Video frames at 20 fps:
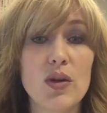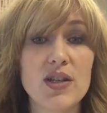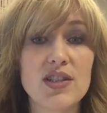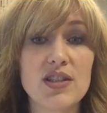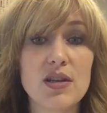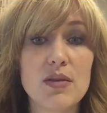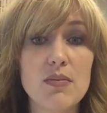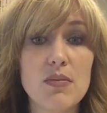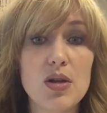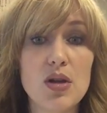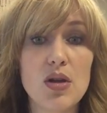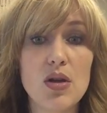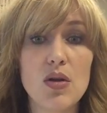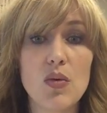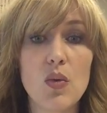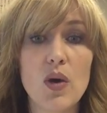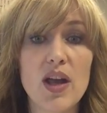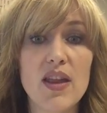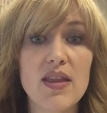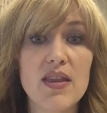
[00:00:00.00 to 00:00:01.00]
What's the
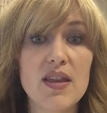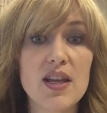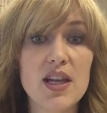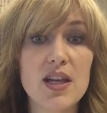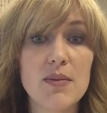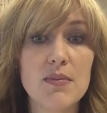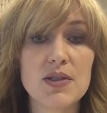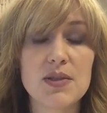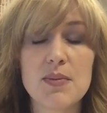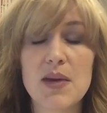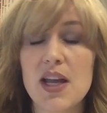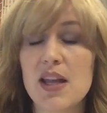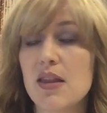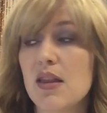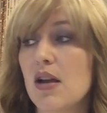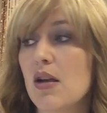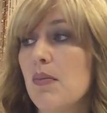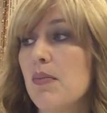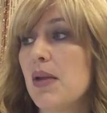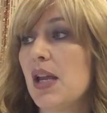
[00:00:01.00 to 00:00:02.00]
mood? What themes might
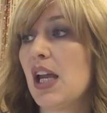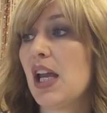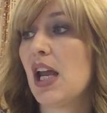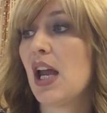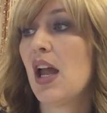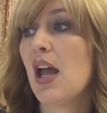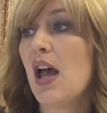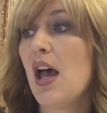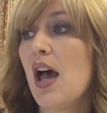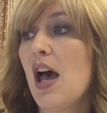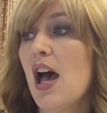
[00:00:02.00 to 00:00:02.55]
there be?